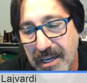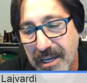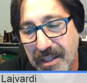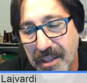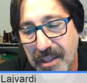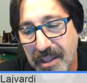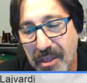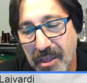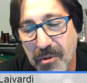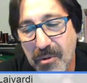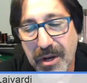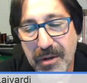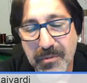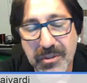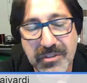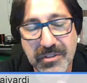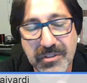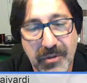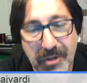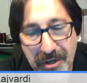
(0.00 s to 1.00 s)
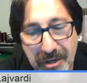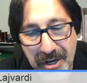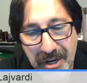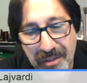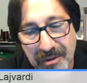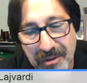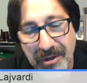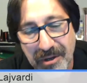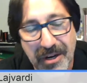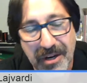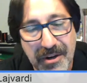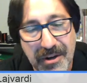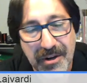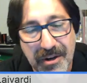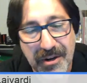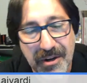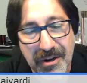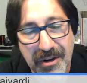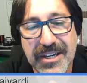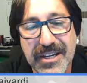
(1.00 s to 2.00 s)
Another one was for another
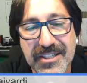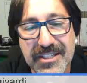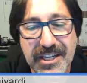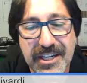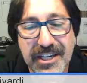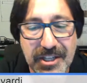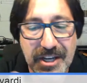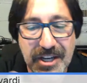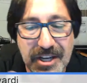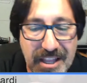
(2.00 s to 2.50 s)
organization,